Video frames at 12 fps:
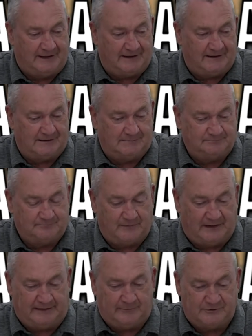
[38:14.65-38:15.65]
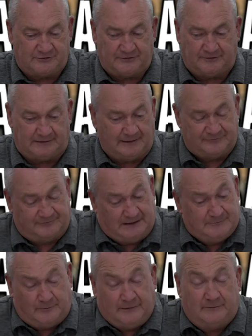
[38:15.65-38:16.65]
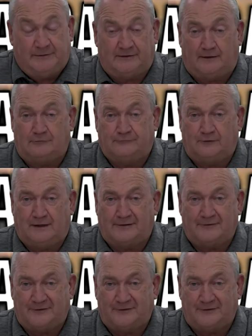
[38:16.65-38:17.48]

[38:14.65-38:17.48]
Um, and it was just a, it seemed to me to be an awful lot